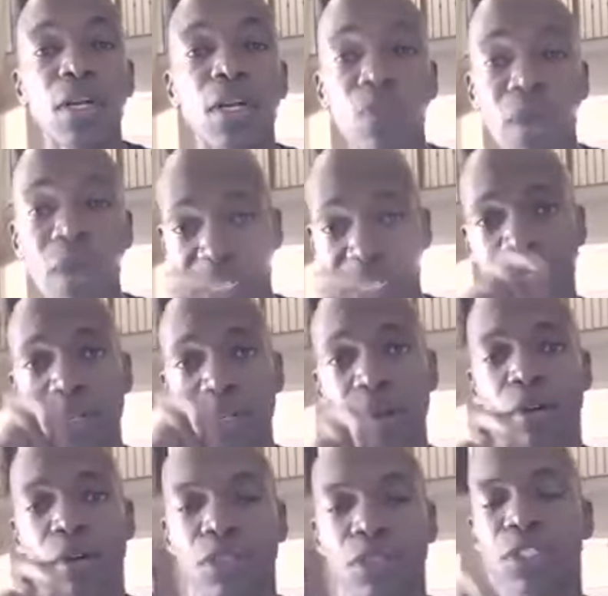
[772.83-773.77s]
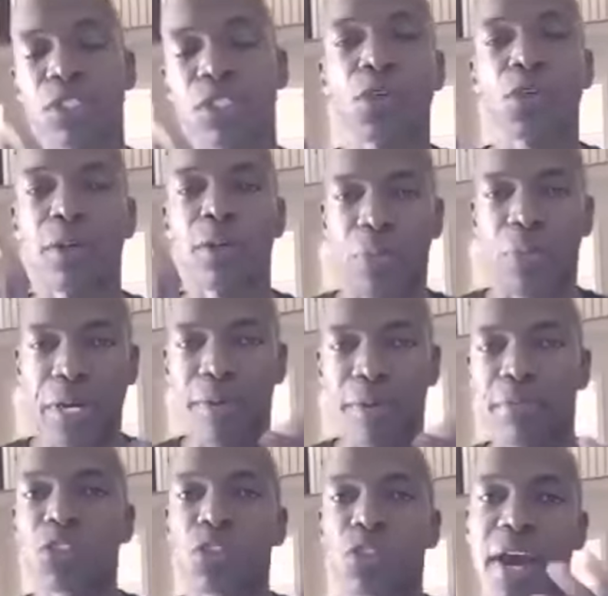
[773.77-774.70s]
Write this in your notes. We're just doing a
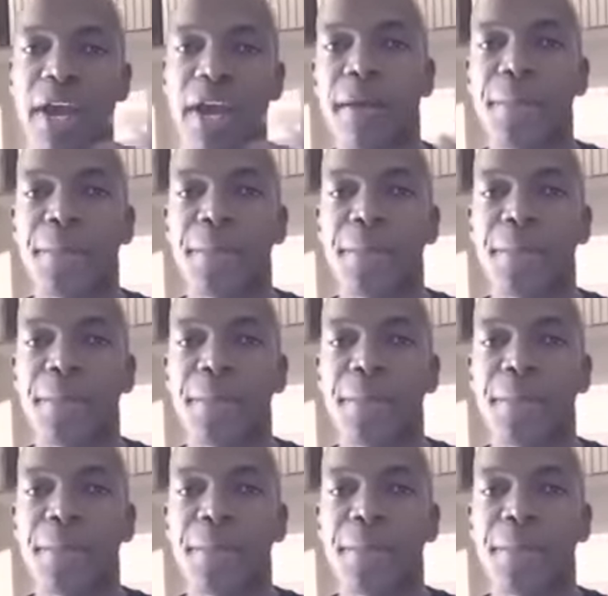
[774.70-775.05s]
preemptive strike.